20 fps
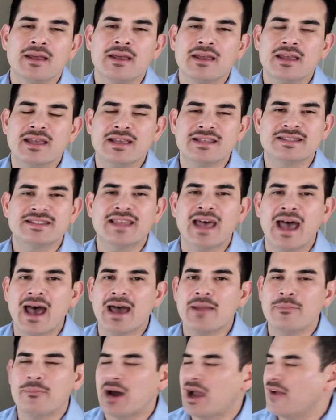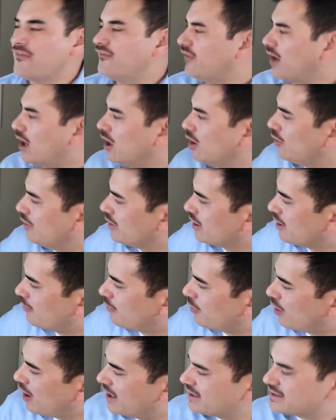is that by following a
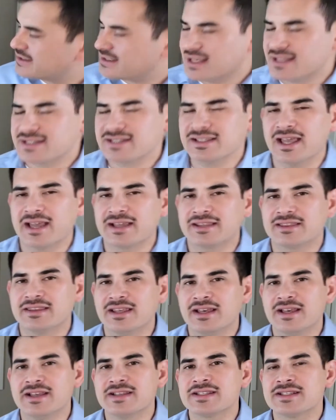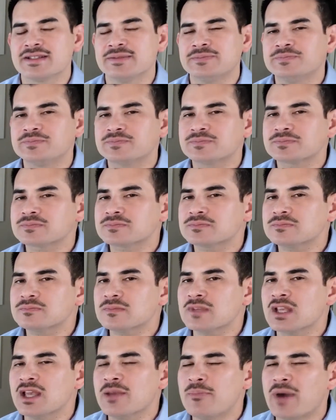process like this,
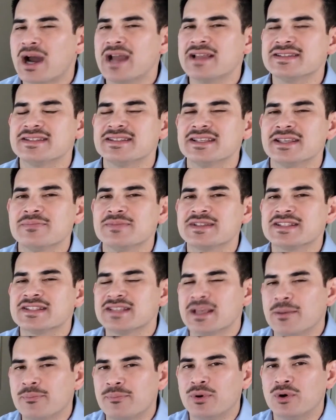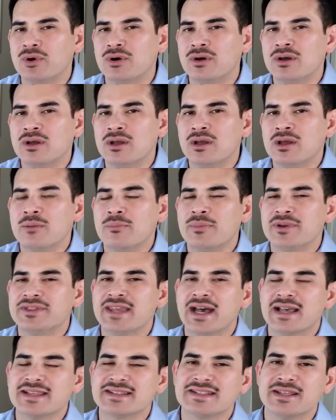it might seem simple, but
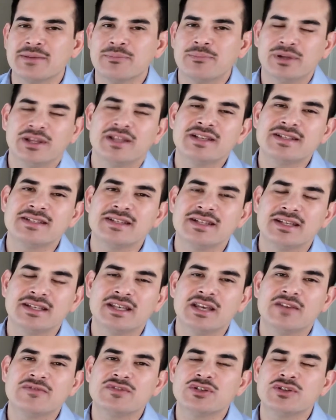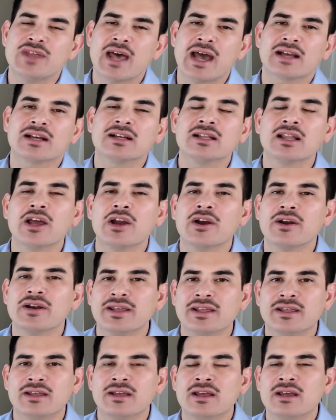that simplicity gives you that
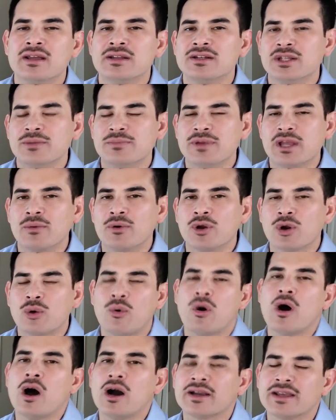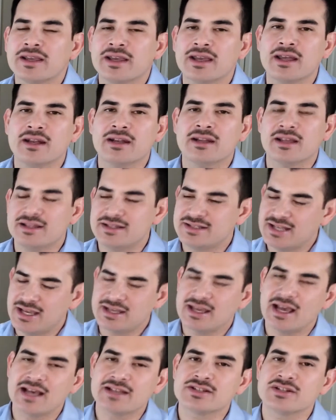clarity to be able to walk in and say
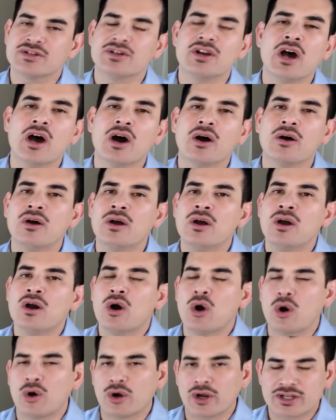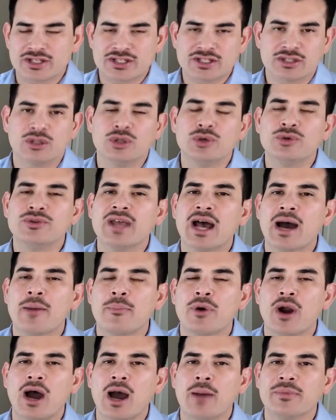yes or no, or exclude that
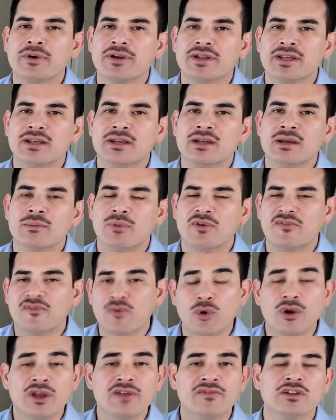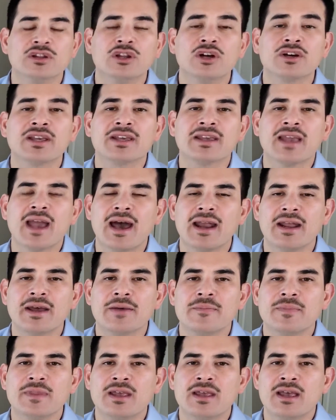property before even looking at it.
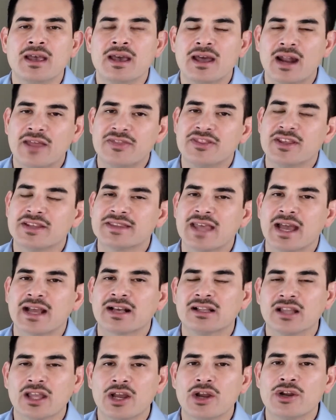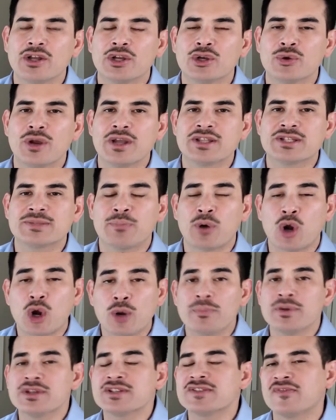And I think that clarity creates
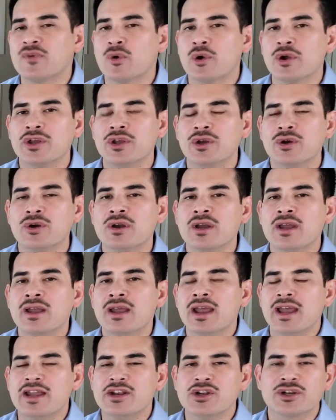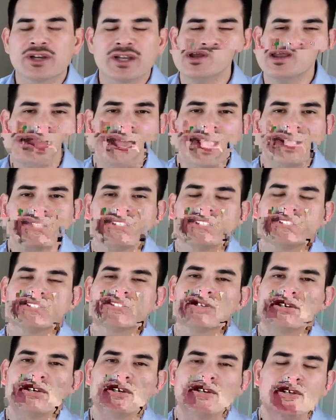purpose for you, and you're connecting
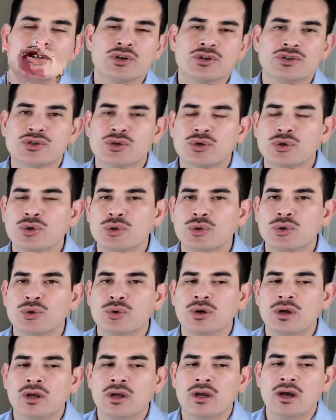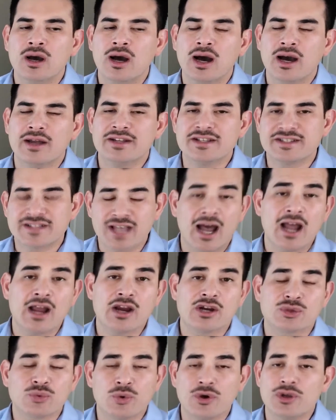to your true
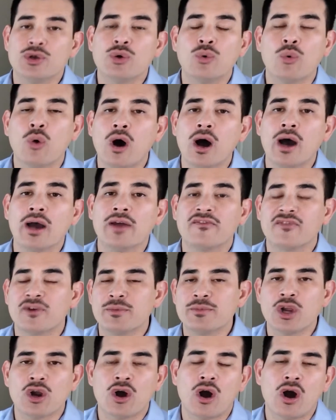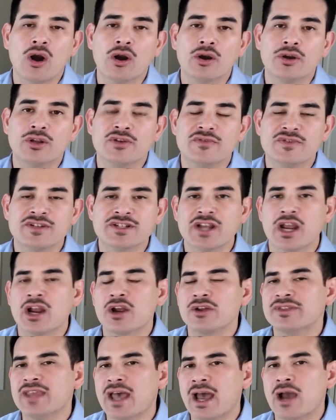desires, what you want from your heart. You've
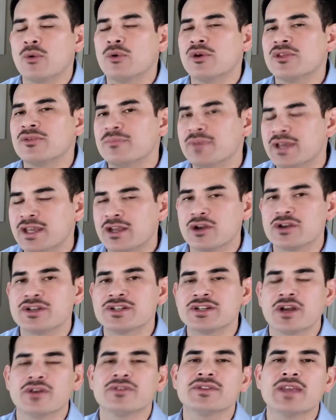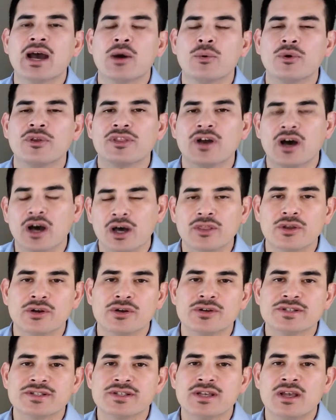shared that with me or shared that with
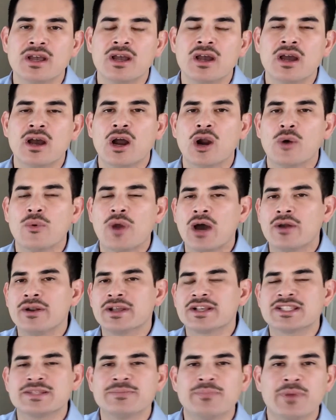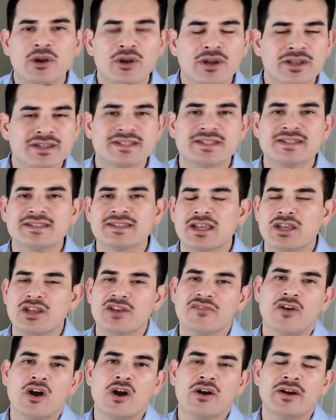others around experiences that
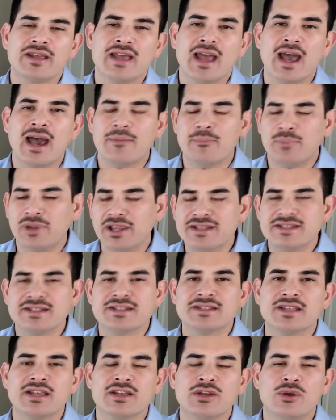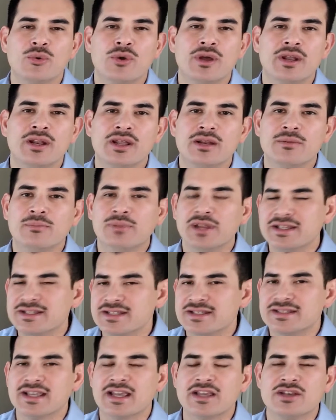you've already had, places that you rented,
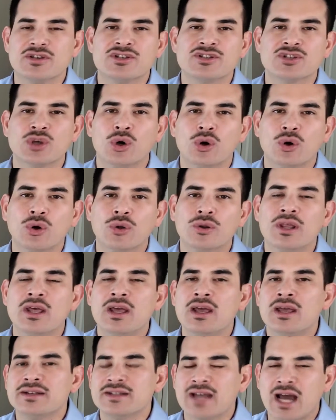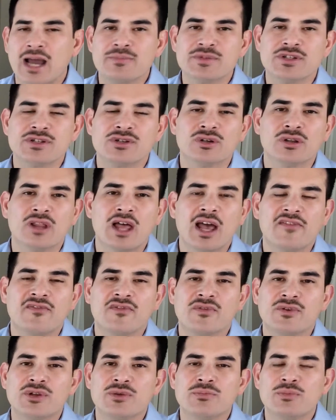places that you sold, times in your life
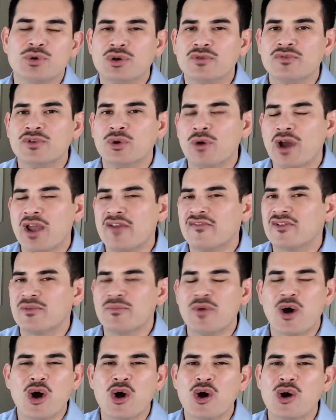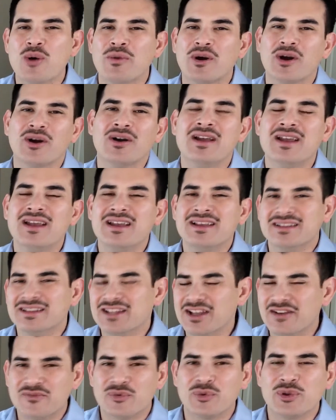when you moved away from home or
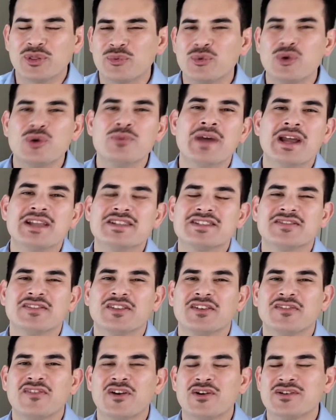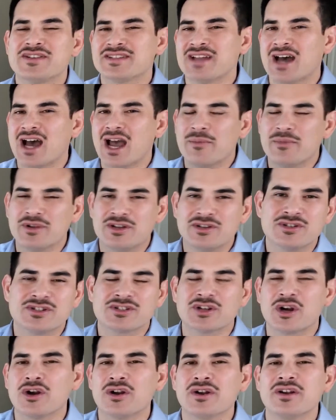lived with roommates for the first time, and you
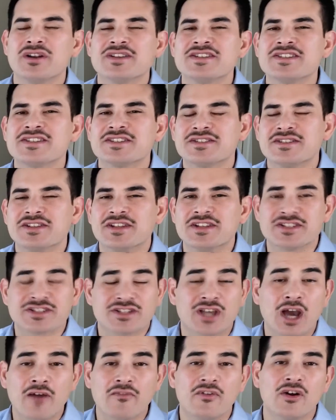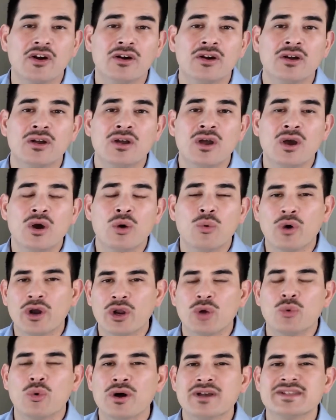started to discover what
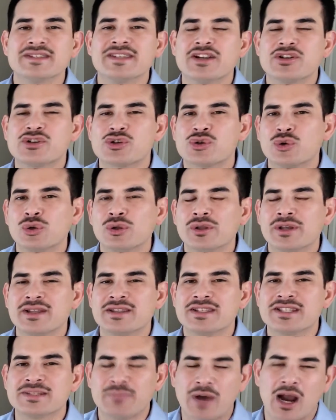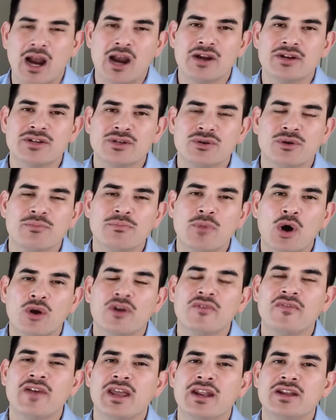it was that truly inspired you and
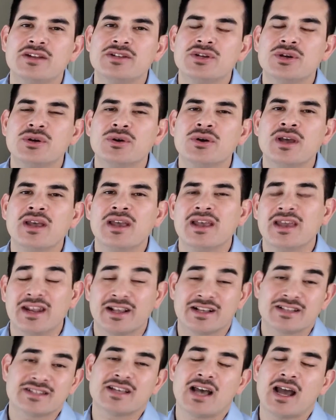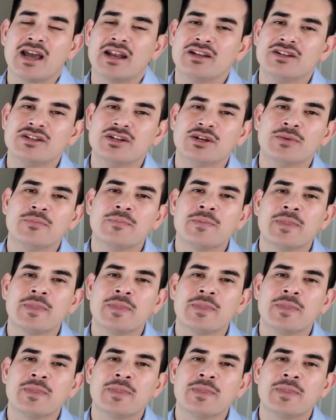motivated you and excited you.